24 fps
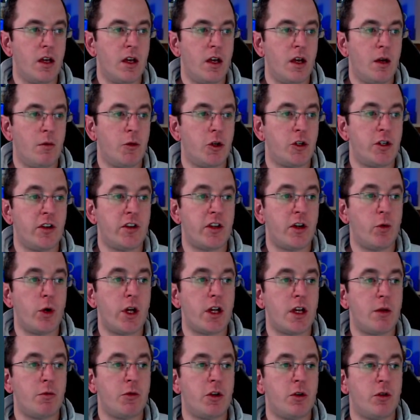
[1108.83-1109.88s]
Mortiza,
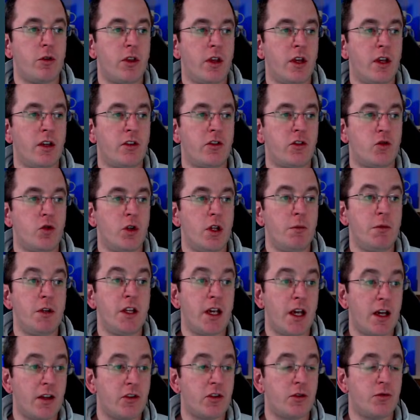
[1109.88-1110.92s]
welcome to the stream.
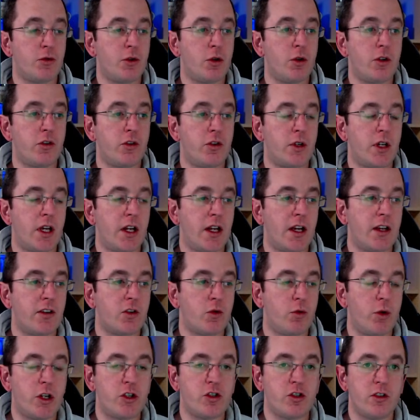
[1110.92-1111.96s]
Yes, of course, you can ask
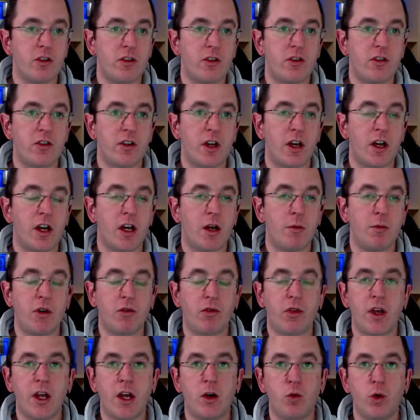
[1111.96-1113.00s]
questions if
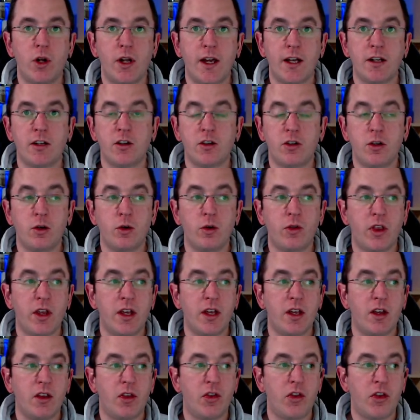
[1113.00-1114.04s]
they are related to the
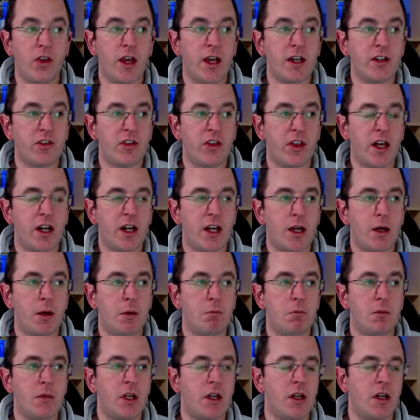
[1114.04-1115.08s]
things that
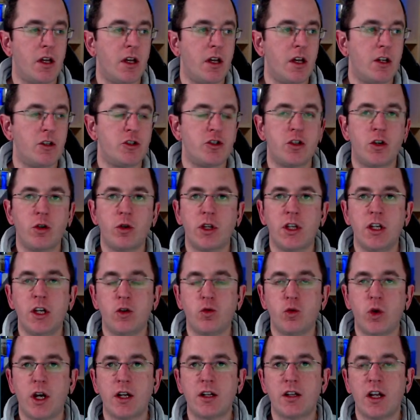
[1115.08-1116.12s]
I'm showing here
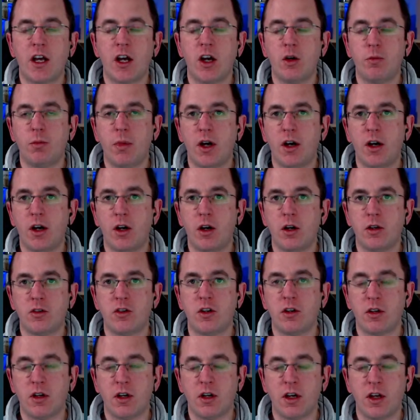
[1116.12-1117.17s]
right now about
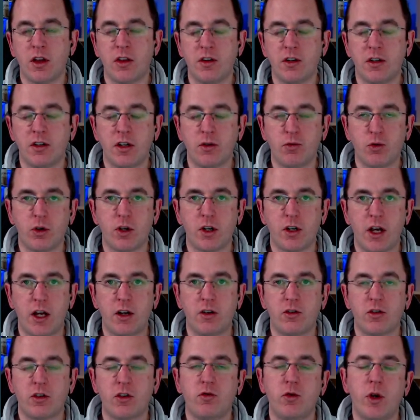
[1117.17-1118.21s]
the different kinds
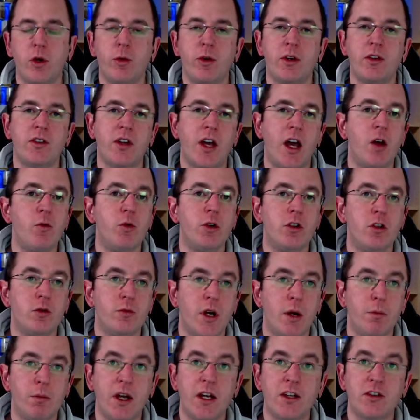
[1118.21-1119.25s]
of queries. I will do my
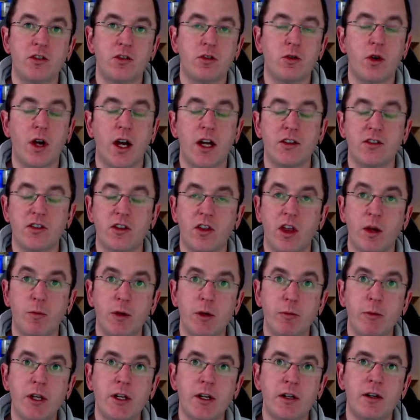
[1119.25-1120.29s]
best to answer them
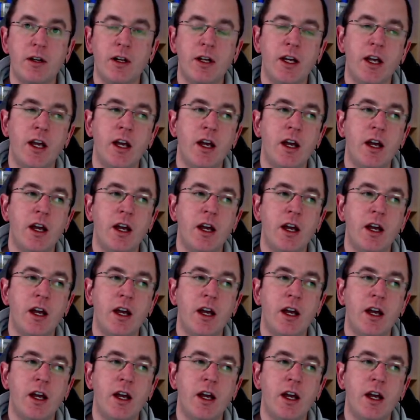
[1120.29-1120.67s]
immediately.